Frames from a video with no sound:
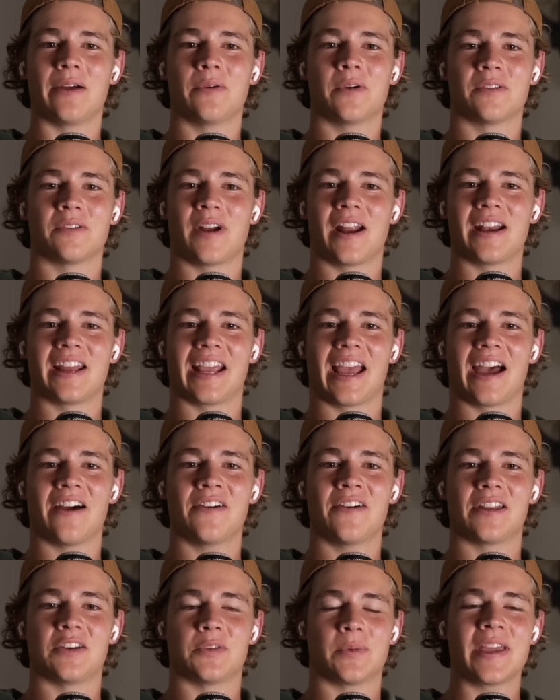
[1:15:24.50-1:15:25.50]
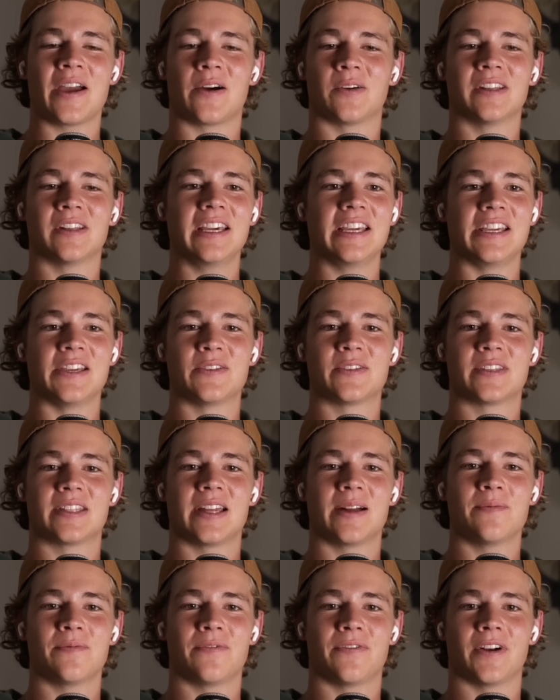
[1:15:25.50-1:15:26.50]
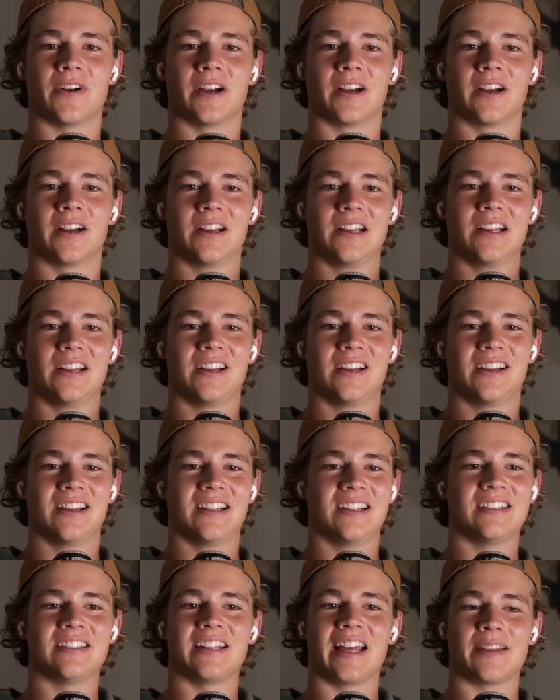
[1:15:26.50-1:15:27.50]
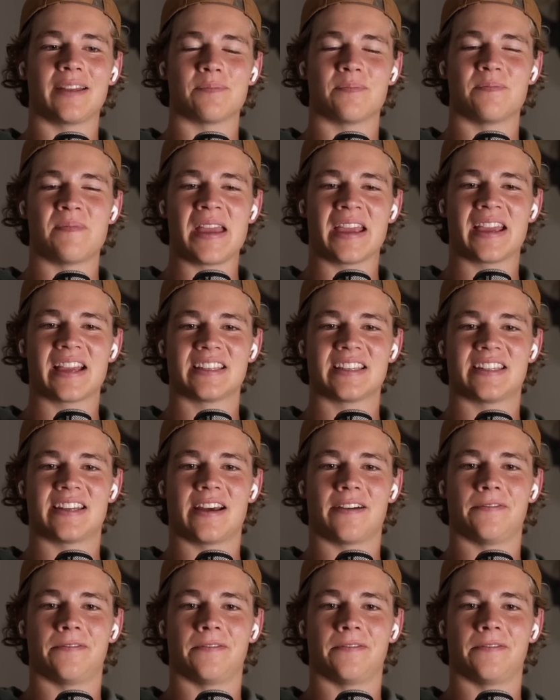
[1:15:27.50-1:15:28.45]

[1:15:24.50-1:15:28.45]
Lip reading: we're running out? Do we only use them for like making stuff